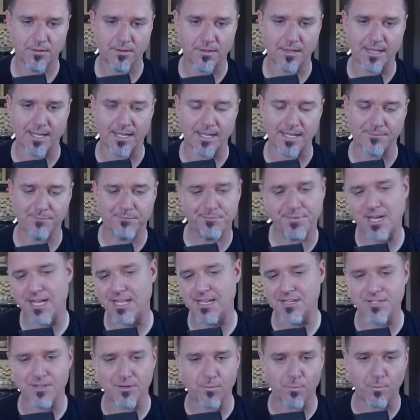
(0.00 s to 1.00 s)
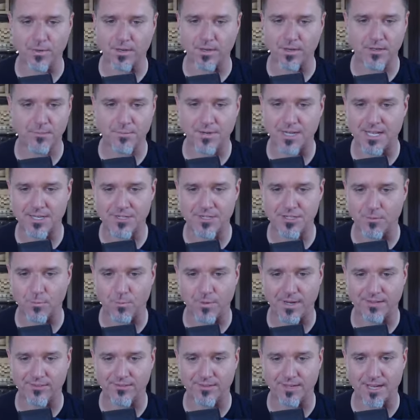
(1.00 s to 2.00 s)
But like, I probably shouldn't. You probably
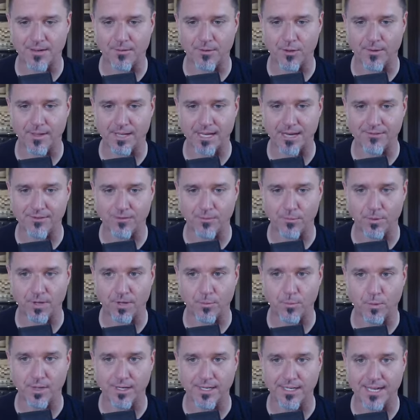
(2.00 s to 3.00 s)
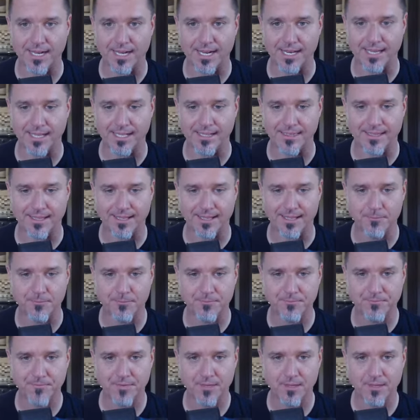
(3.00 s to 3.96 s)
shouldn't waste time going after a one guy like that.